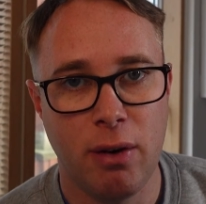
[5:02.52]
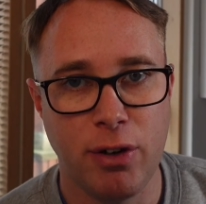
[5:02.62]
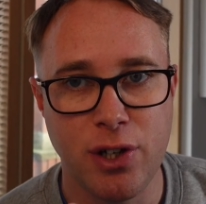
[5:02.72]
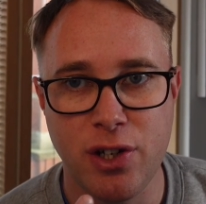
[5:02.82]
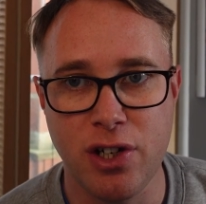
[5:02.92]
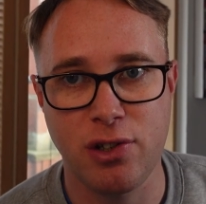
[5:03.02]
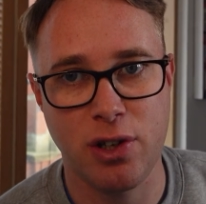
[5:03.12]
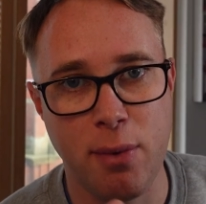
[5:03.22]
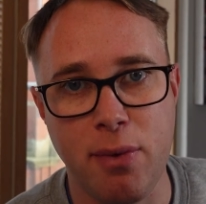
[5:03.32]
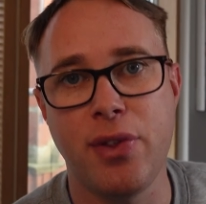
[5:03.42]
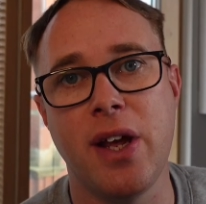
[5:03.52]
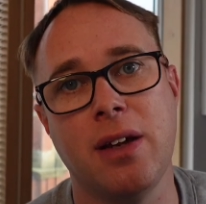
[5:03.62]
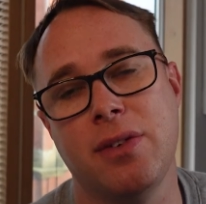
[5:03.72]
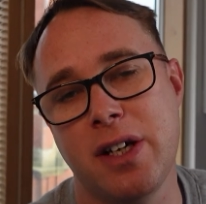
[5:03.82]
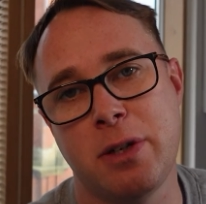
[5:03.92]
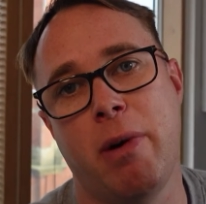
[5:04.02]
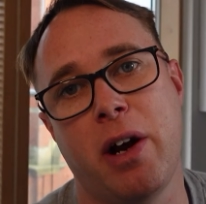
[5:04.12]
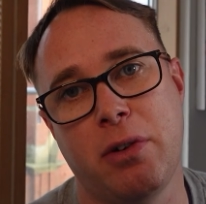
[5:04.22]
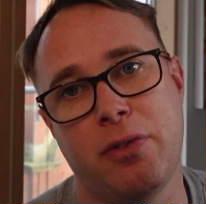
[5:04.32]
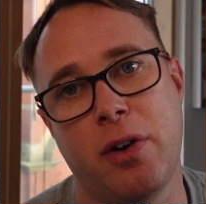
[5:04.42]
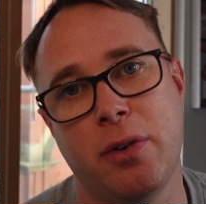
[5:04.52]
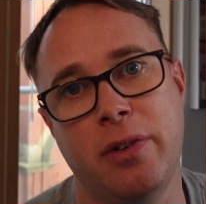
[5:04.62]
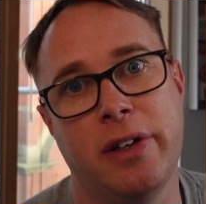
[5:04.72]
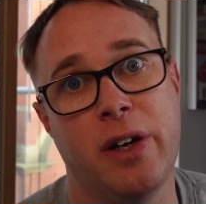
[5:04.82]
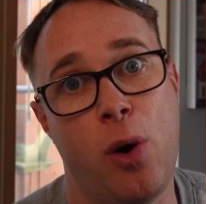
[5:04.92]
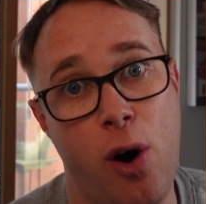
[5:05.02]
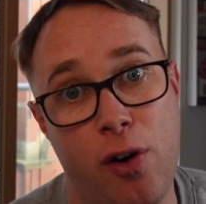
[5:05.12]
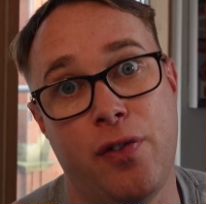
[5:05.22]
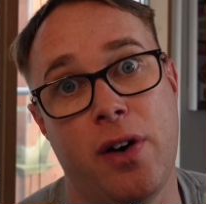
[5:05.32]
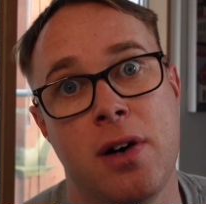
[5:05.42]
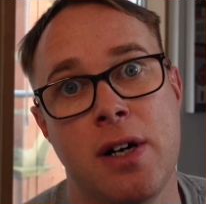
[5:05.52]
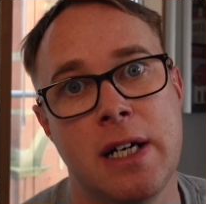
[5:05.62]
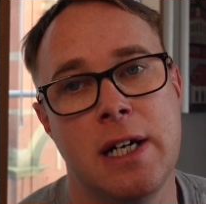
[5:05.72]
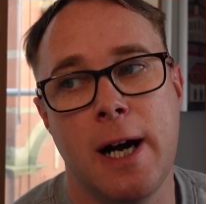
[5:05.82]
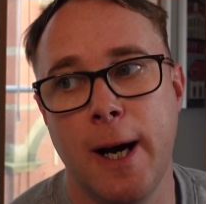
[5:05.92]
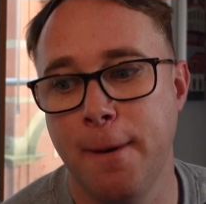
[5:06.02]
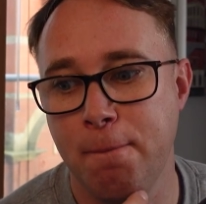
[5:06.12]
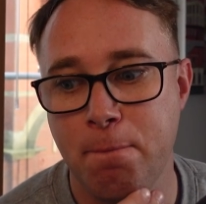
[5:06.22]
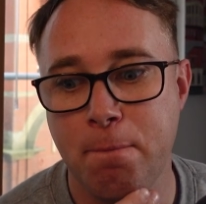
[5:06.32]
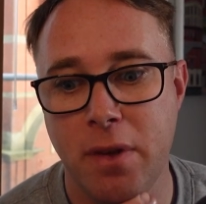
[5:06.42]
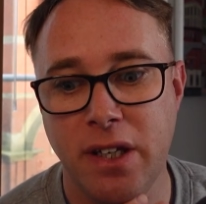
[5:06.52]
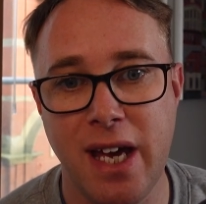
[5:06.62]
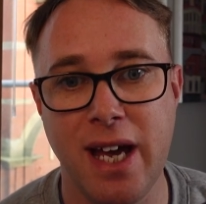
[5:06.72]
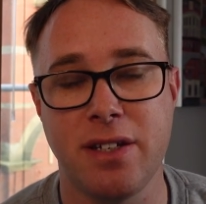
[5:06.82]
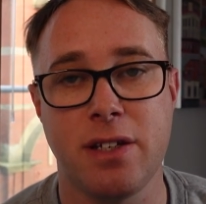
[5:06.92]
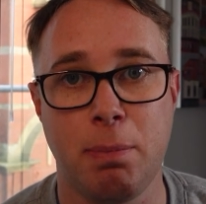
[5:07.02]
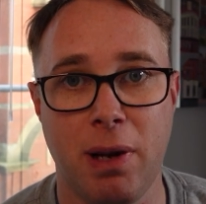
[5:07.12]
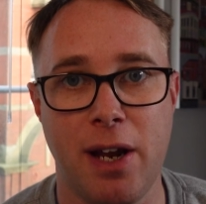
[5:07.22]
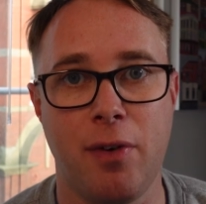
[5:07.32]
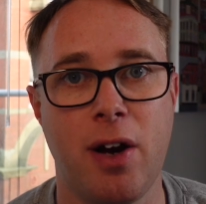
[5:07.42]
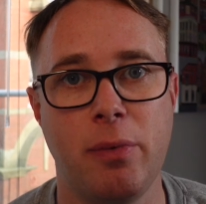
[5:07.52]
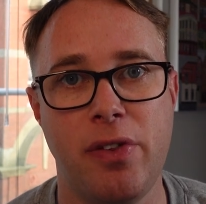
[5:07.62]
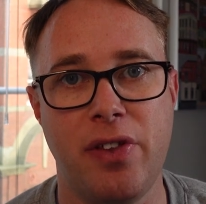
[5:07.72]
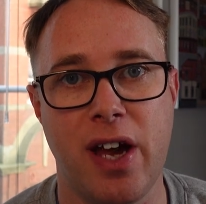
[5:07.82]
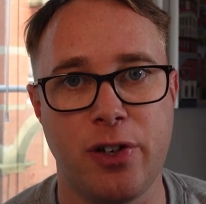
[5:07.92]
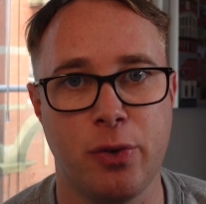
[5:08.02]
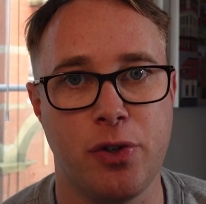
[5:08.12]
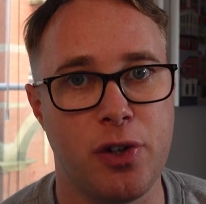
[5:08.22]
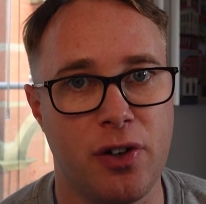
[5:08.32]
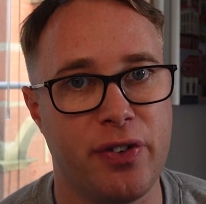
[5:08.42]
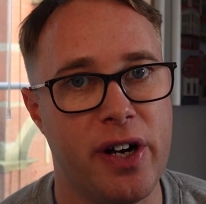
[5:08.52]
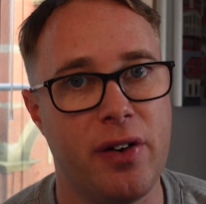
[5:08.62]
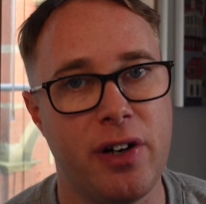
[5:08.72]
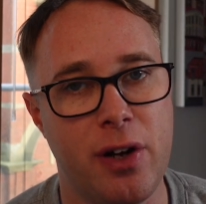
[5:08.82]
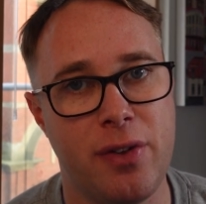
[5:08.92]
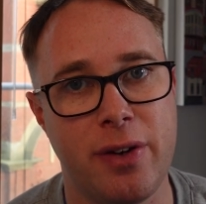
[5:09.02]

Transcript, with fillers: which I just don't think this microphone can offer. Um, yet to play around with the actual software. I know